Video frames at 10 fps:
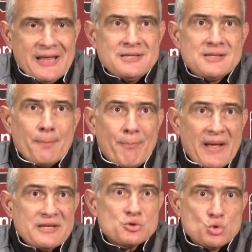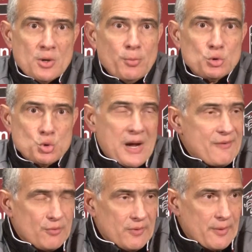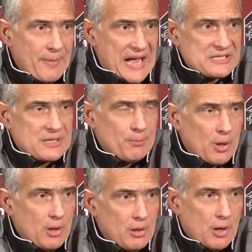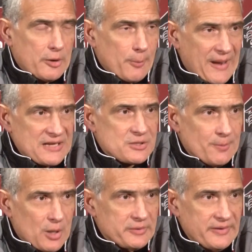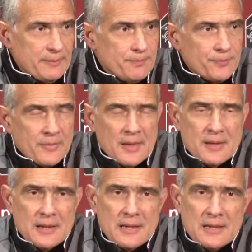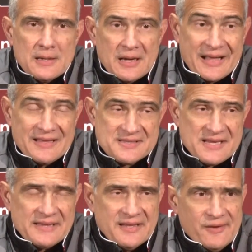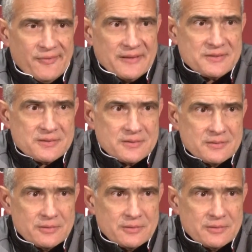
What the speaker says: He's the best dribble driver of the basketball on our basketball team against set defense.